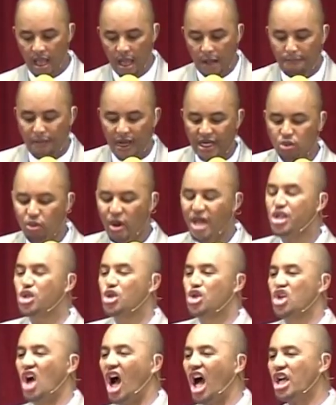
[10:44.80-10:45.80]
But when
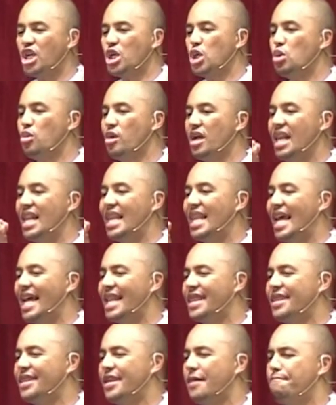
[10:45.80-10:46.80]
Joshua
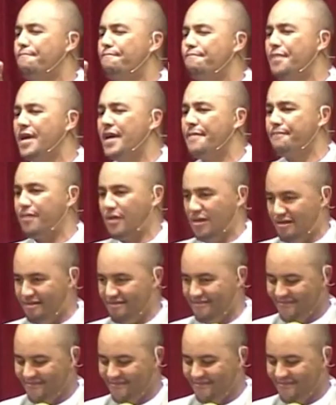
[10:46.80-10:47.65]
led the people